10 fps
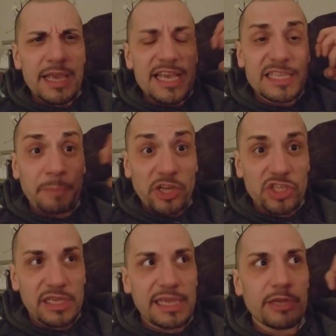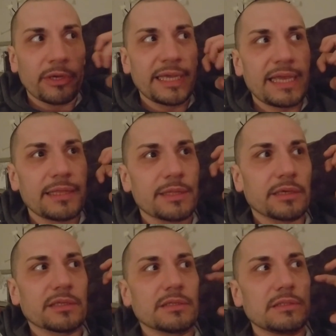especially hearing
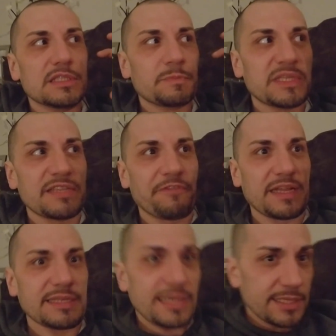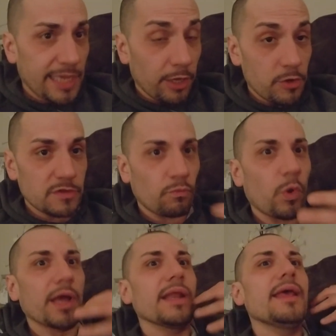the specific details of
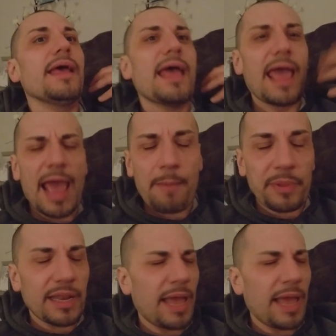what happened.